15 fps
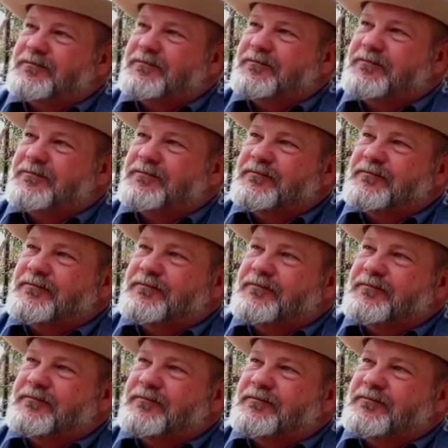
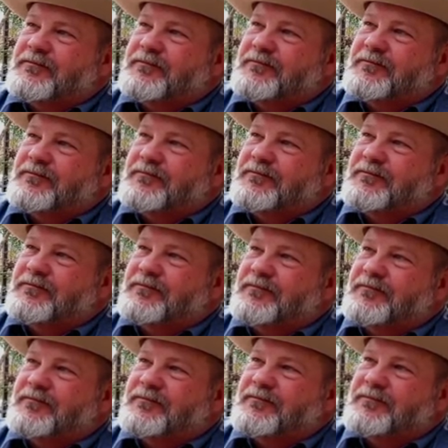
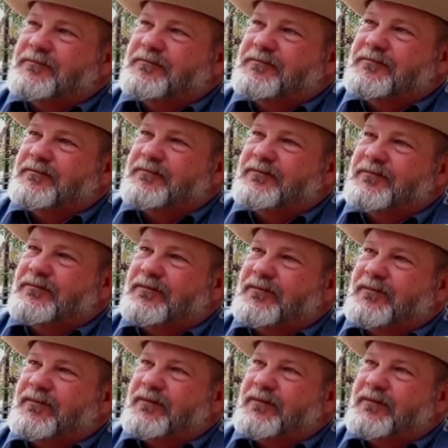(silent)